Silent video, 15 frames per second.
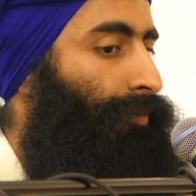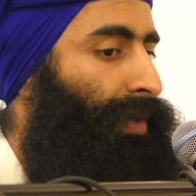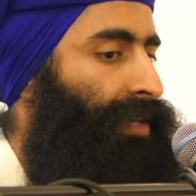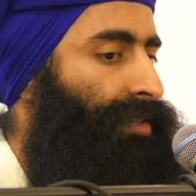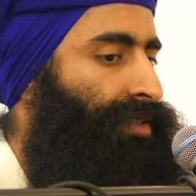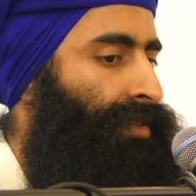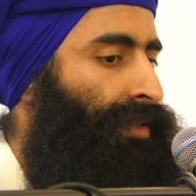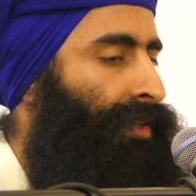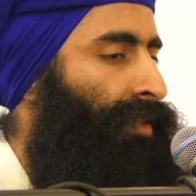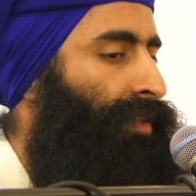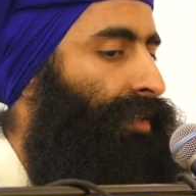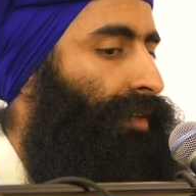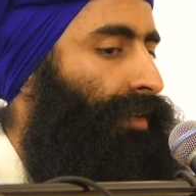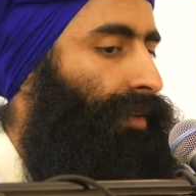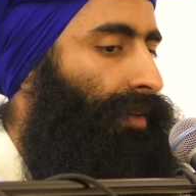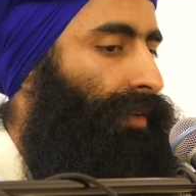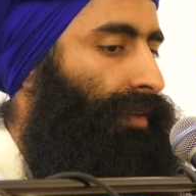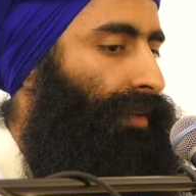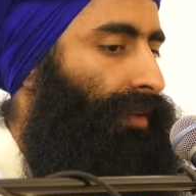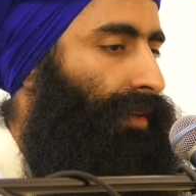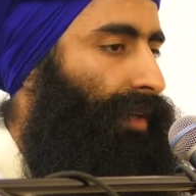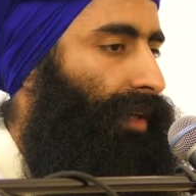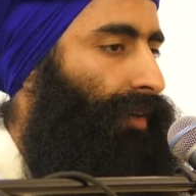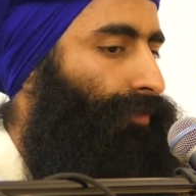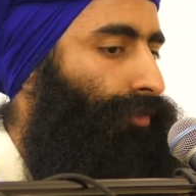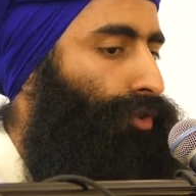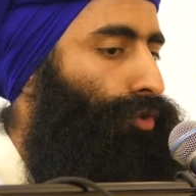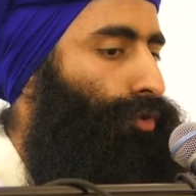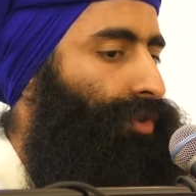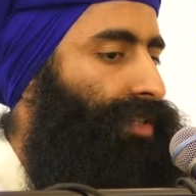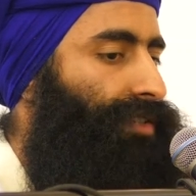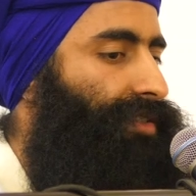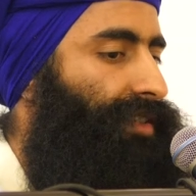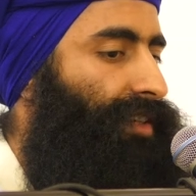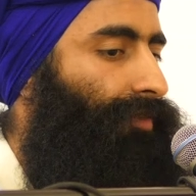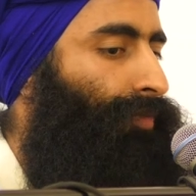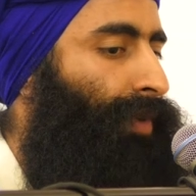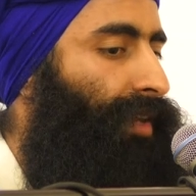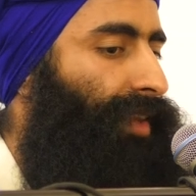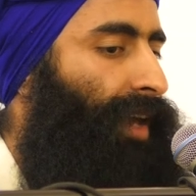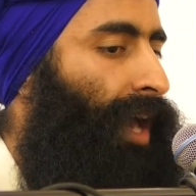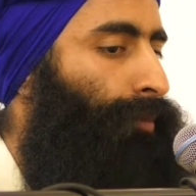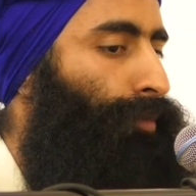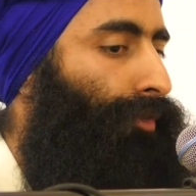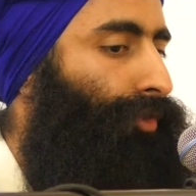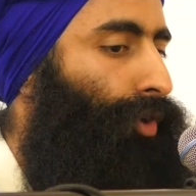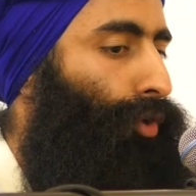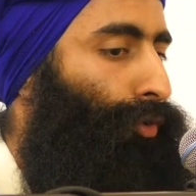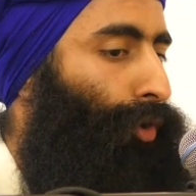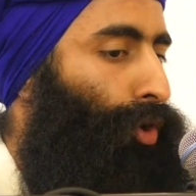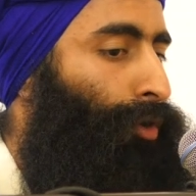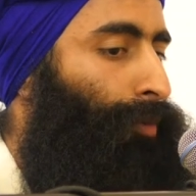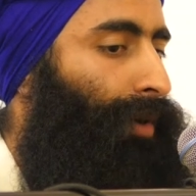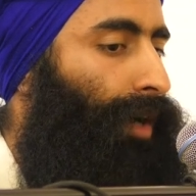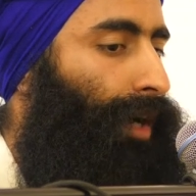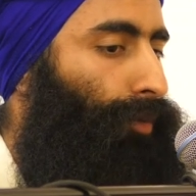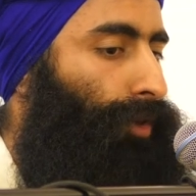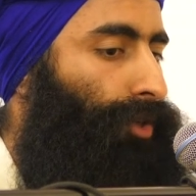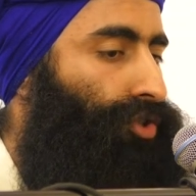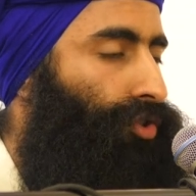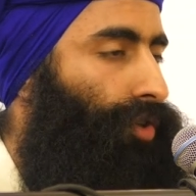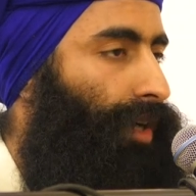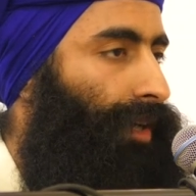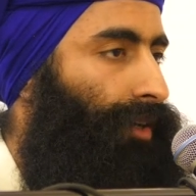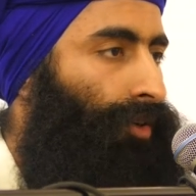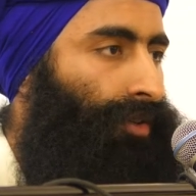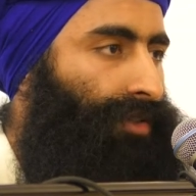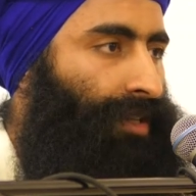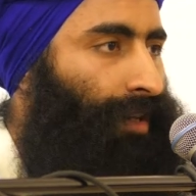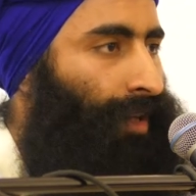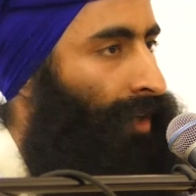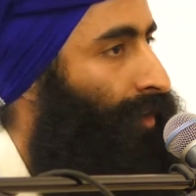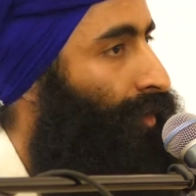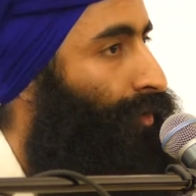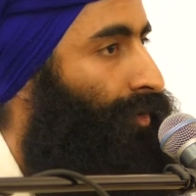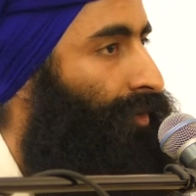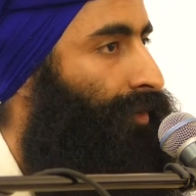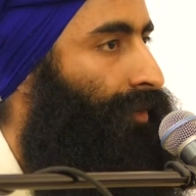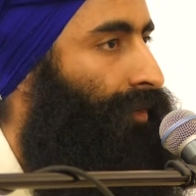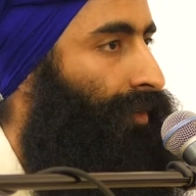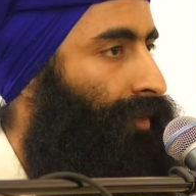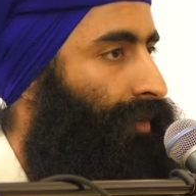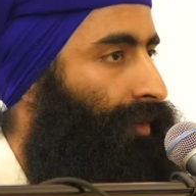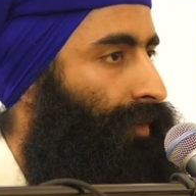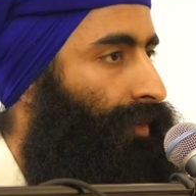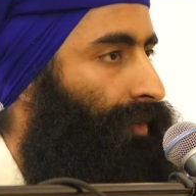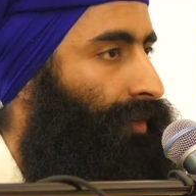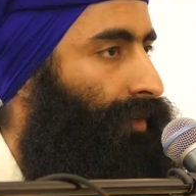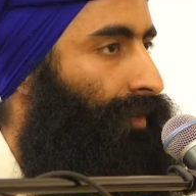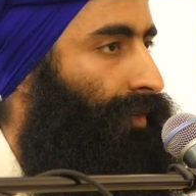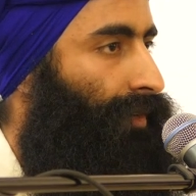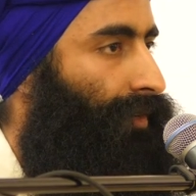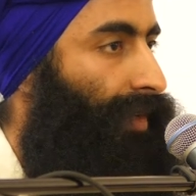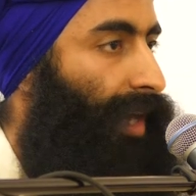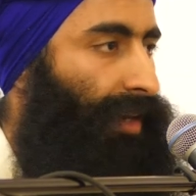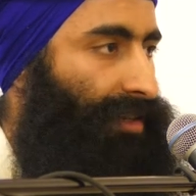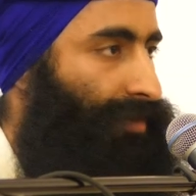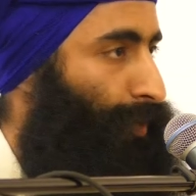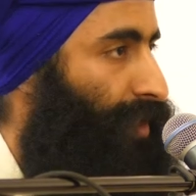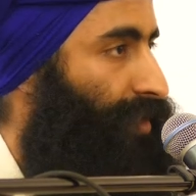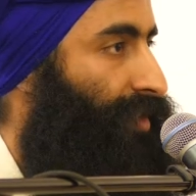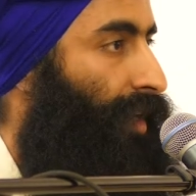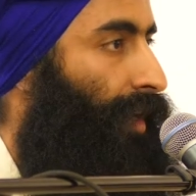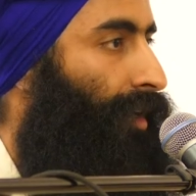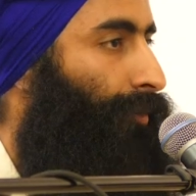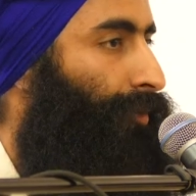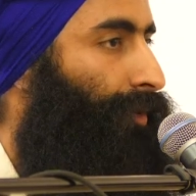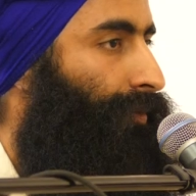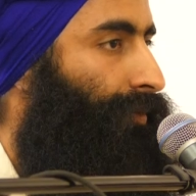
is, if you just give me the hem of your robe, I will try not to let go. That is my Syanap.